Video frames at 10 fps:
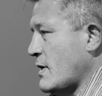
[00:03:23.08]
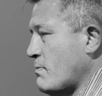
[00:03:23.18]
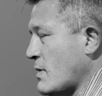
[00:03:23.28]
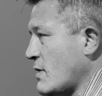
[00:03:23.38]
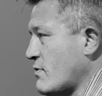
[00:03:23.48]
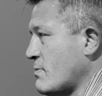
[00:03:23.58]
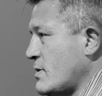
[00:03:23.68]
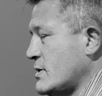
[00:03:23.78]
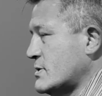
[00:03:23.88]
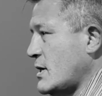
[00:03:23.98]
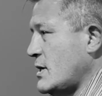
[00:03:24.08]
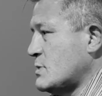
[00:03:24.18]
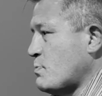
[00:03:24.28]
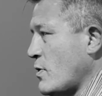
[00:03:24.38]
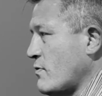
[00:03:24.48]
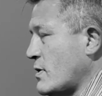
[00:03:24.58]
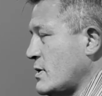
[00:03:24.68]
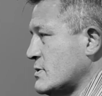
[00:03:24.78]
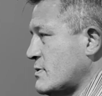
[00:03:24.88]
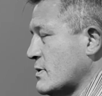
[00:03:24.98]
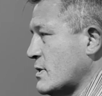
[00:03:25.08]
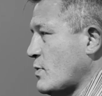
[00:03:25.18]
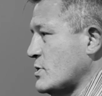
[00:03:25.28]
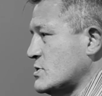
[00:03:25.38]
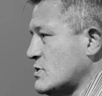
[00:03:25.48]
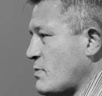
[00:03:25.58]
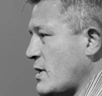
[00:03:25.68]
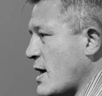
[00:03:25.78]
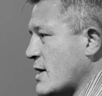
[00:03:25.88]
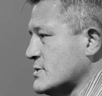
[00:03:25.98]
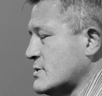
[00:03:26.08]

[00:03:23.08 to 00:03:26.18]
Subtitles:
They believe in him, and he's proven. The questions have been asked,